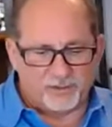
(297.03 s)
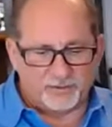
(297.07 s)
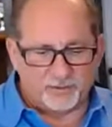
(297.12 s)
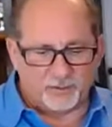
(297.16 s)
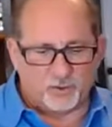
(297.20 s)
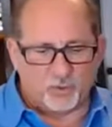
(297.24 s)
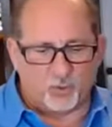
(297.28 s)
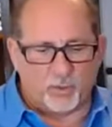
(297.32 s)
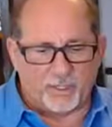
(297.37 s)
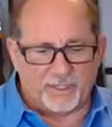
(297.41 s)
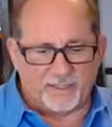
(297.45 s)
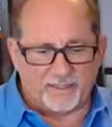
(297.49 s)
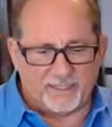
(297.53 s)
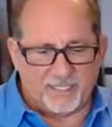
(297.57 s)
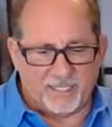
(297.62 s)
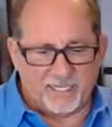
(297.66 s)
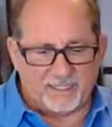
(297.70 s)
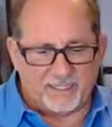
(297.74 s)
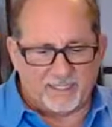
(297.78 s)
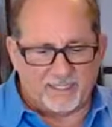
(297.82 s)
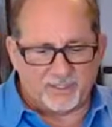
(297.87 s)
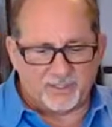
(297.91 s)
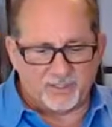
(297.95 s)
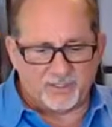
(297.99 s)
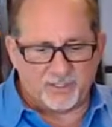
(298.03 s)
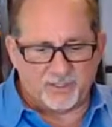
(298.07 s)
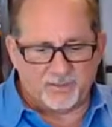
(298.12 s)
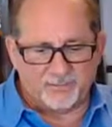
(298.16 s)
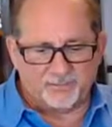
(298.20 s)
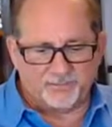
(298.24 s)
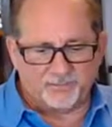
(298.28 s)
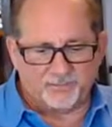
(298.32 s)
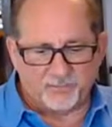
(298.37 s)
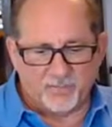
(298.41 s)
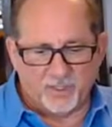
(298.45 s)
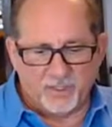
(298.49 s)
joint tenants,
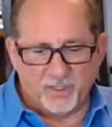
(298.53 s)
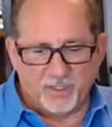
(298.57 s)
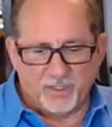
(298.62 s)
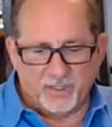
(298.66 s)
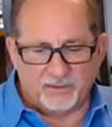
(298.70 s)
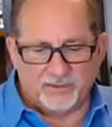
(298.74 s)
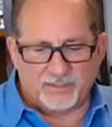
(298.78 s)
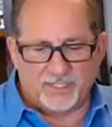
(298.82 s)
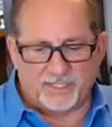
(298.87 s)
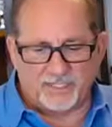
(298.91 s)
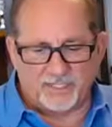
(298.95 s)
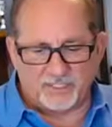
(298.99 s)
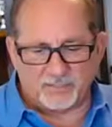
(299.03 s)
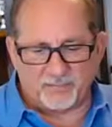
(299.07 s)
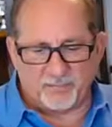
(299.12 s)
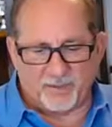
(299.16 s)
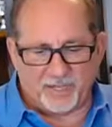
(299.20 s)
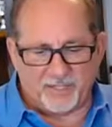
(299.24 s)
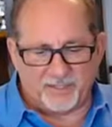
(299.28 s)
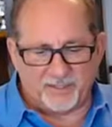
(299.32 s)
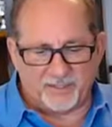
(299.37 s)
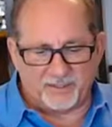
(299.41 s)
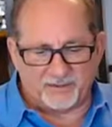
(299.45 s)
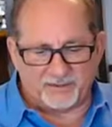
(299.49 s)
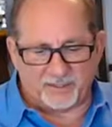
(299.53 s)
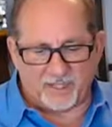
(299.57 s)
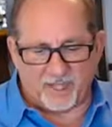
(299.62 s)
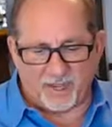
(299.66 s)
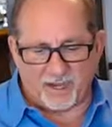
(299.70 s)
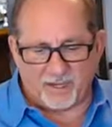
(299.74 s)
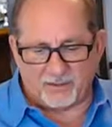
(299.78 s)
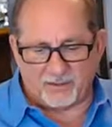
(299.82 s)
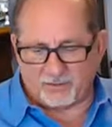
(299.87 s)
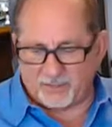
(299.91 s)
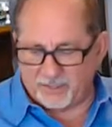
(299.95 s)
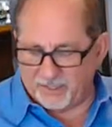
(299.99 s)
tenants by the
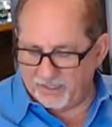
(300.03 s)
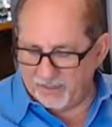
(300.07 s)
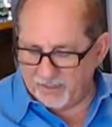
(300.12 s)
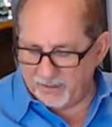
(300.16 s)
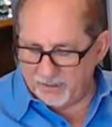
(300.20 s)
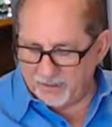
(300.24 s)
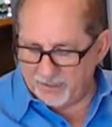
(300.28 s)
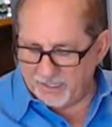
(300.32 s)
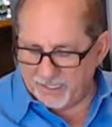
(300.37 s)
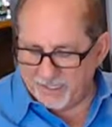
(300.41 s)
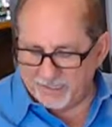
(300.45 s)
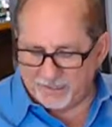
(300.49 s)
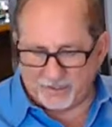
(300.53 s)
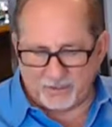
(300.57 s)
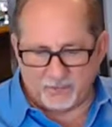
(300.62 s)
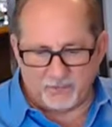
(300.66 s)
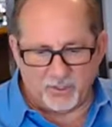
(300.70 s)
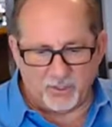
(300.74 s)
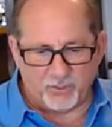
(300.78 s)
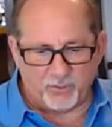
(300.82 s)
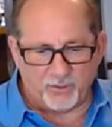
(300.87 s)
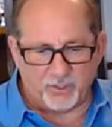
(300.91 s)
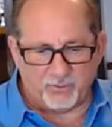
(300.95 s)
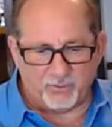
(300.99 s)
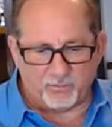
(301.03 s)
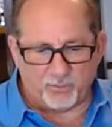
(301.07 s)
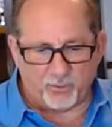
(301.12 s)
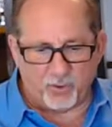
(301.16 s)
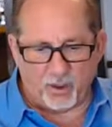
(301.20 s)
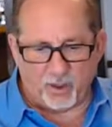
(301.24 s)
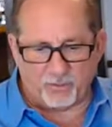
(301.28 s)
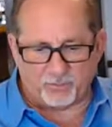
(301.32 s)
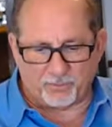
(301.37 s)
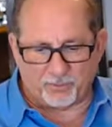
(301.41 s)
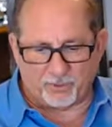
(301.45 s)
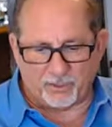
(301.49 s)
entirety, and community
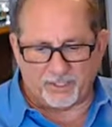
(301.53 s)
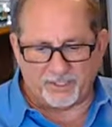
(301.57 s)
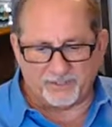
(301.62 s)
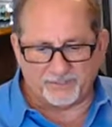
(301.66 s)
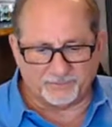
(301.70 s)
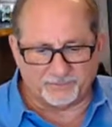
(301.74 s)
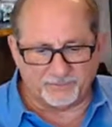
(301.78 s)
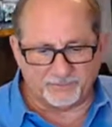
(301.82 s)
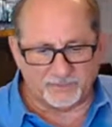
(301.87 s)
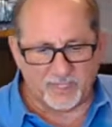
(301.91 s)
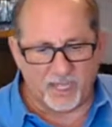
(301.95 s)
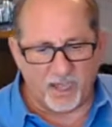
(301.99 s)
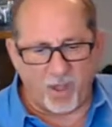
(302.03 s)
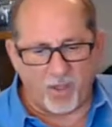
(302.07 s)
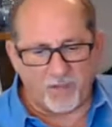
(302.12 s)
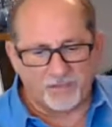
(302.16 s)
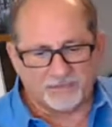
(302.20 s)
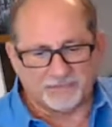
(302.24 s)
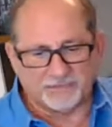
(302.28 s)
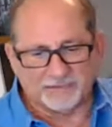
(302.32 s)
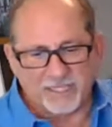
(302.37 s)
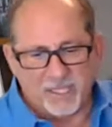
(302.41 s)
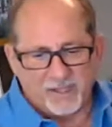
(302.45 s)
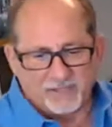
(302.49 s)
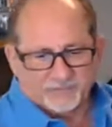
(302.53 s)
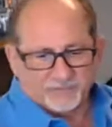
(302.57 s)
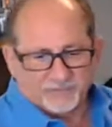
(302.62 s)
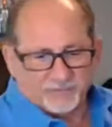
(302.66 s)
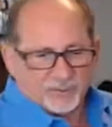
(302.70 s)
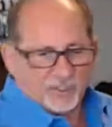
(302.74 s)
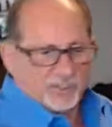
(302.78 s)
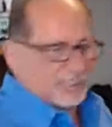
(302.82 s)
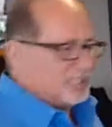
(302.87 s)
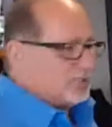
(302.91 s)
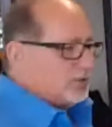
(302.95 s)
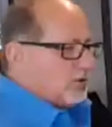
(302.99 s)
property.
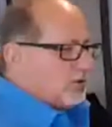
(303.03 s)
So let's